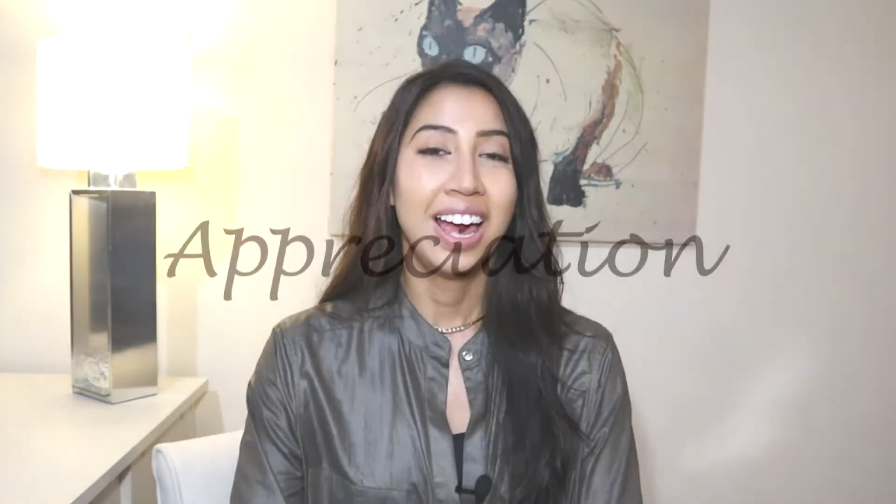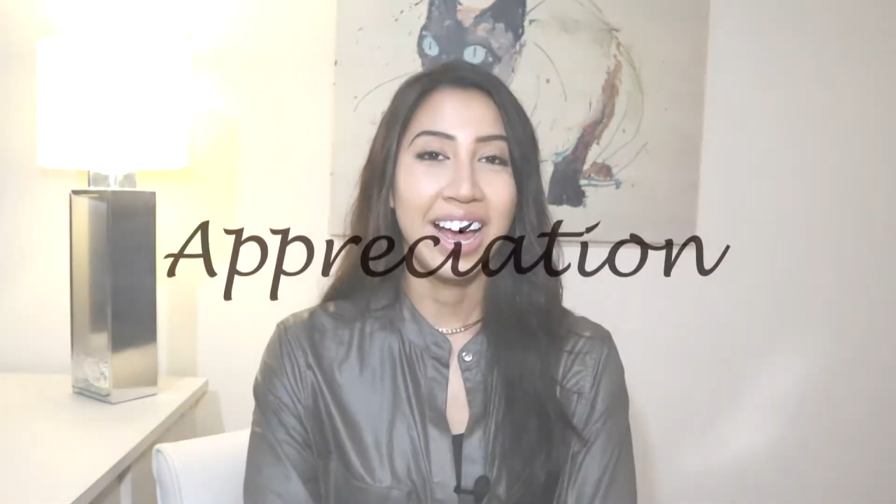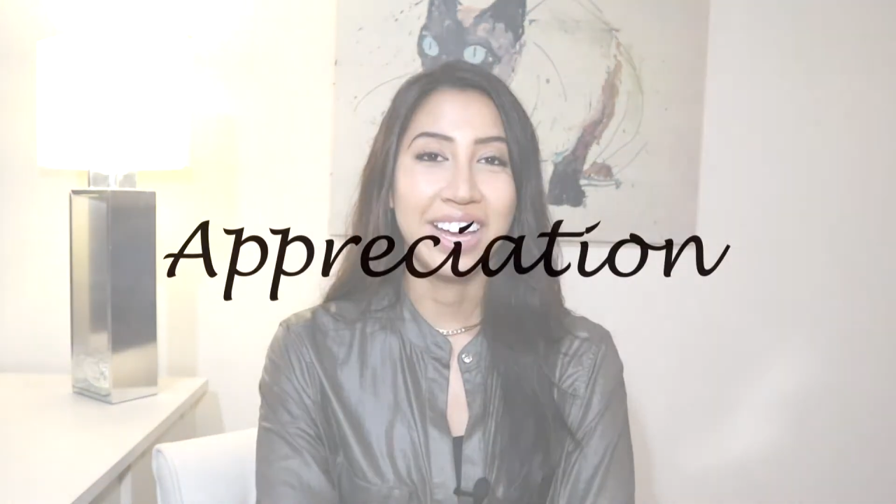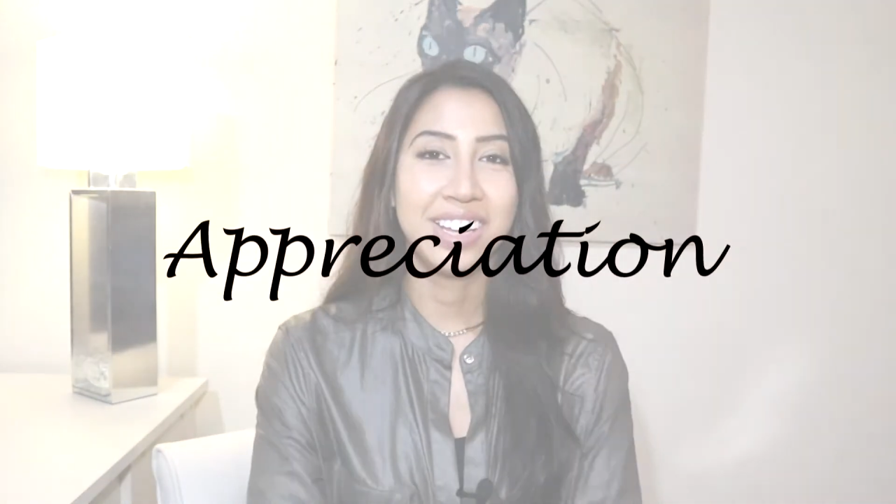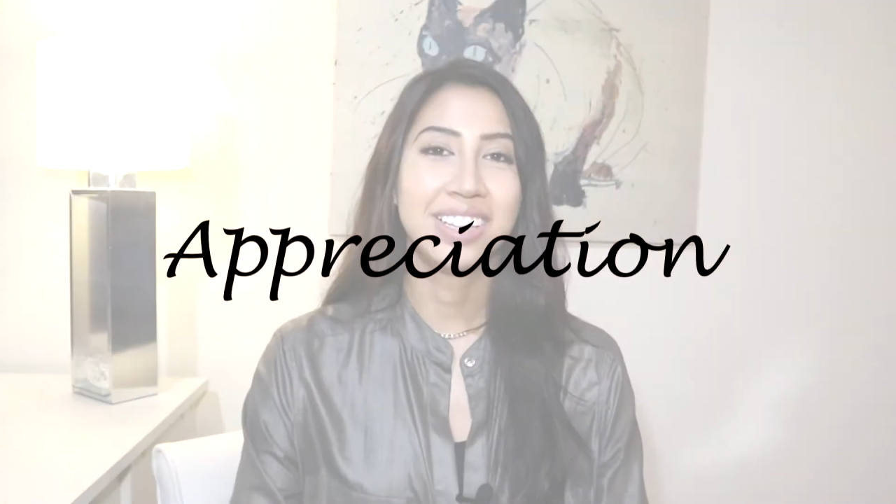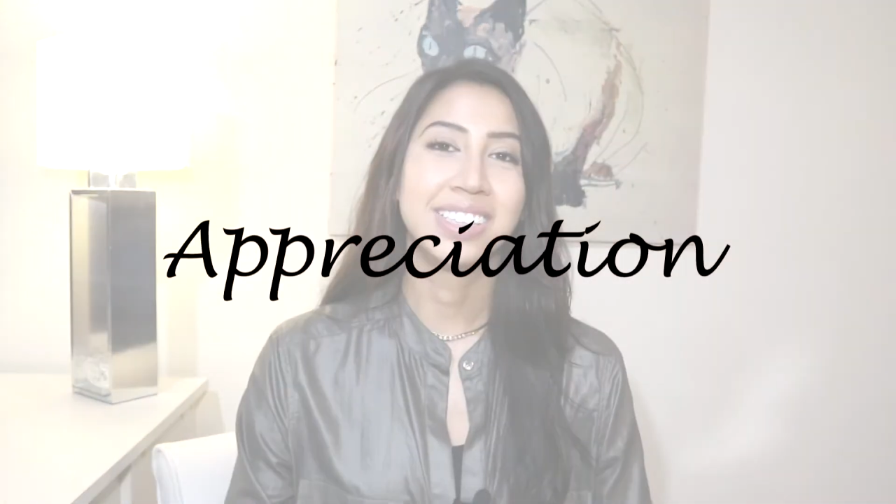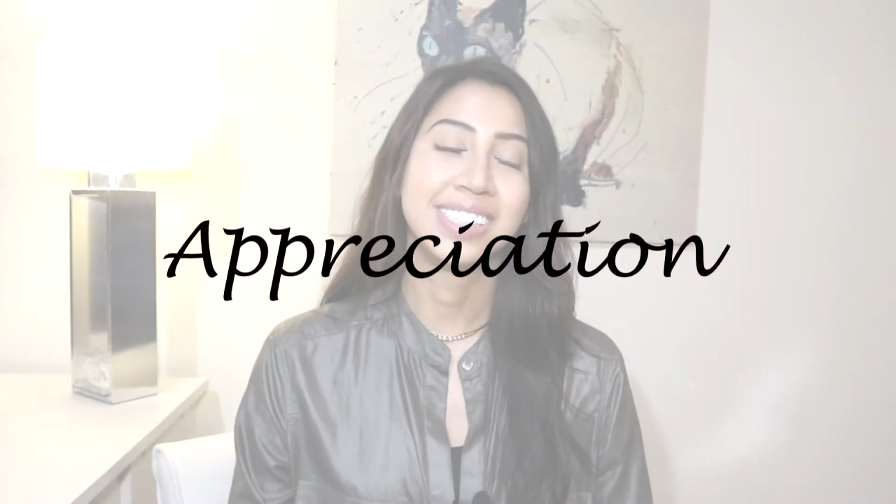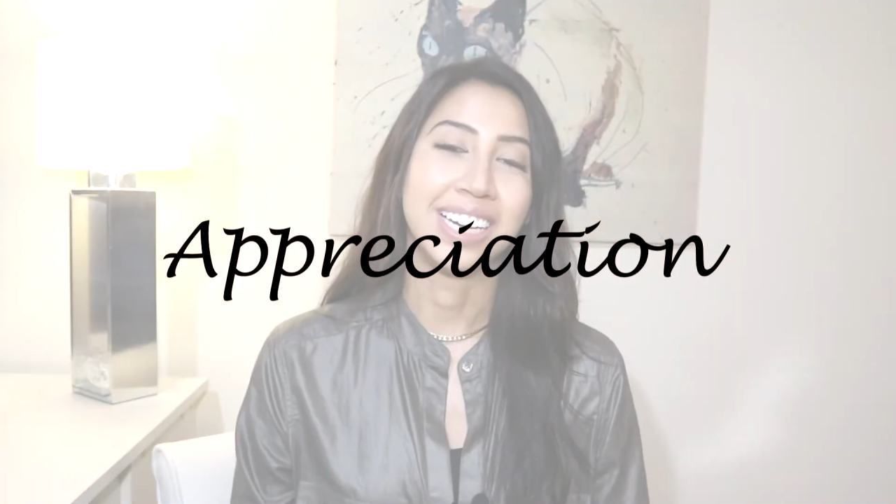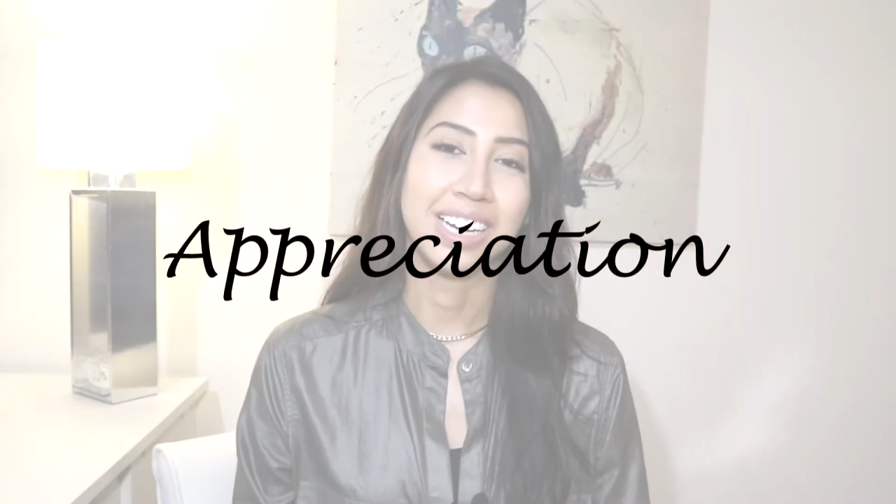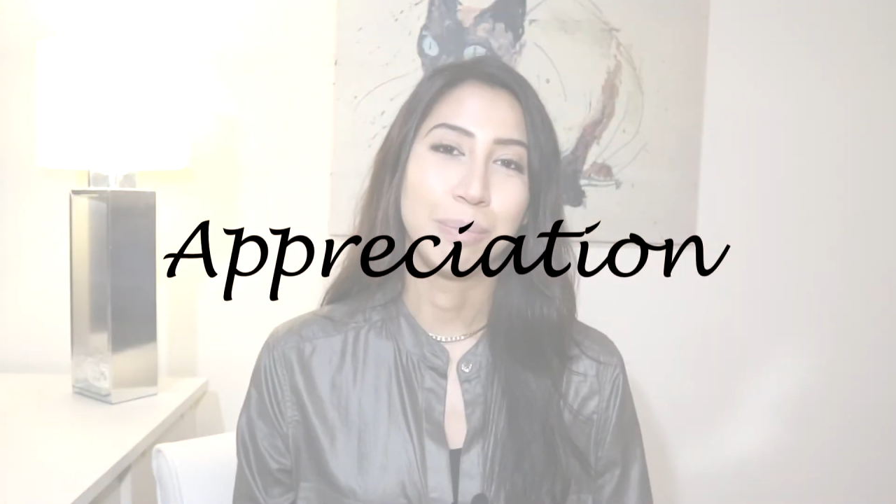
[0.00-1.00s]
I think that the
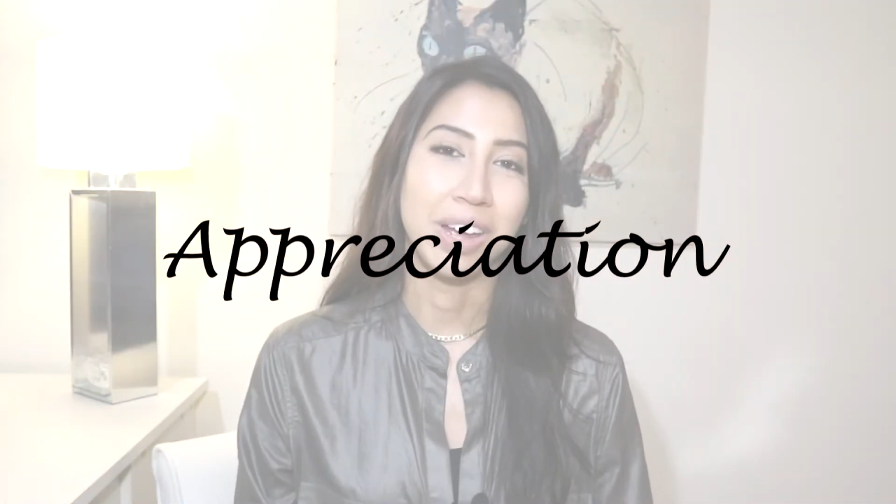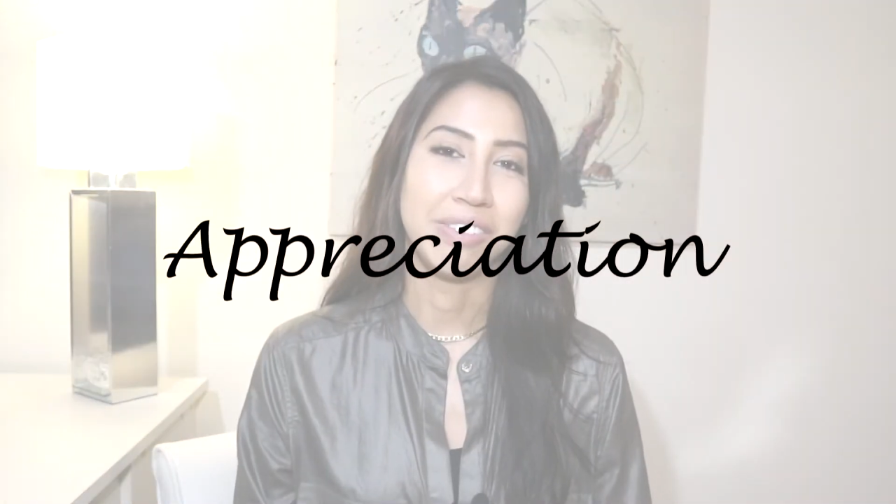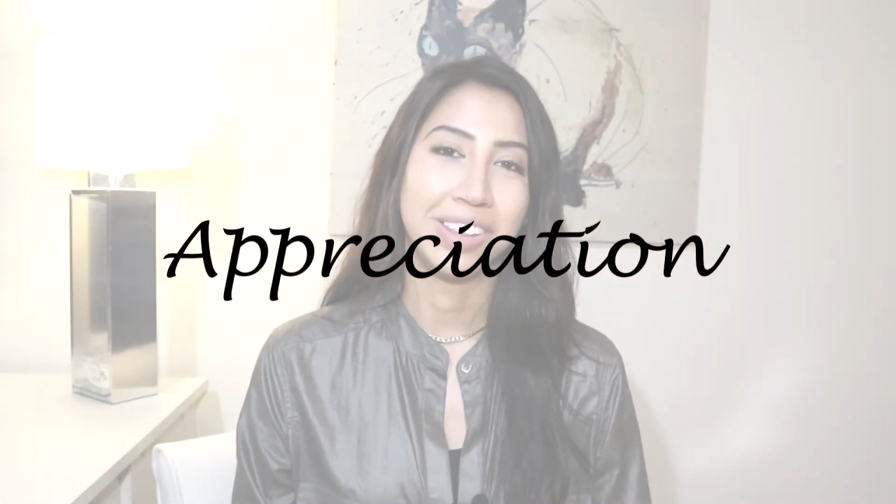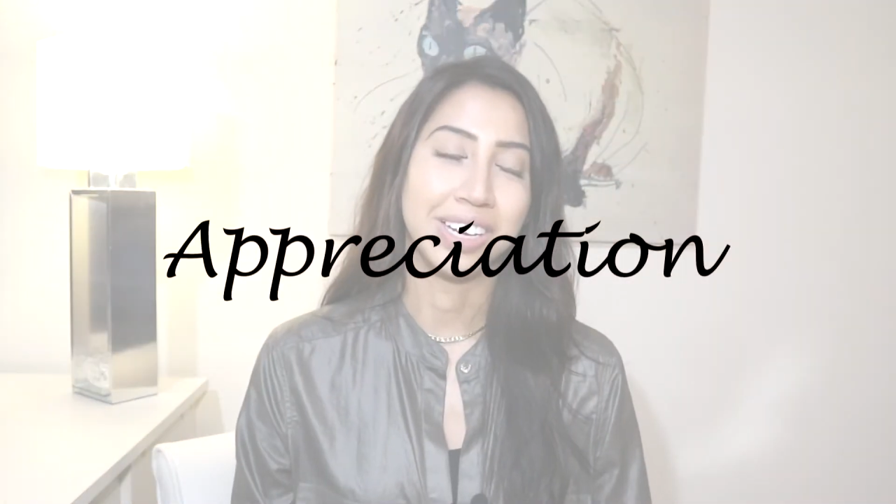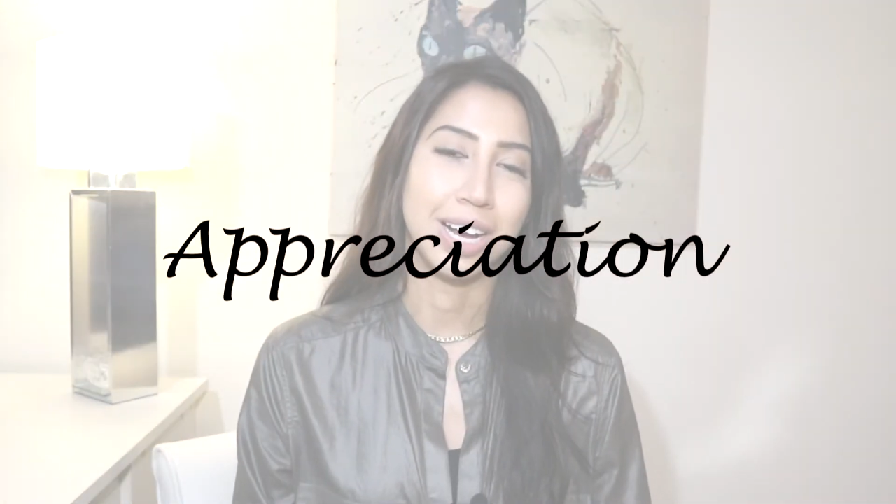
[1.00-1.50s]
second benefit that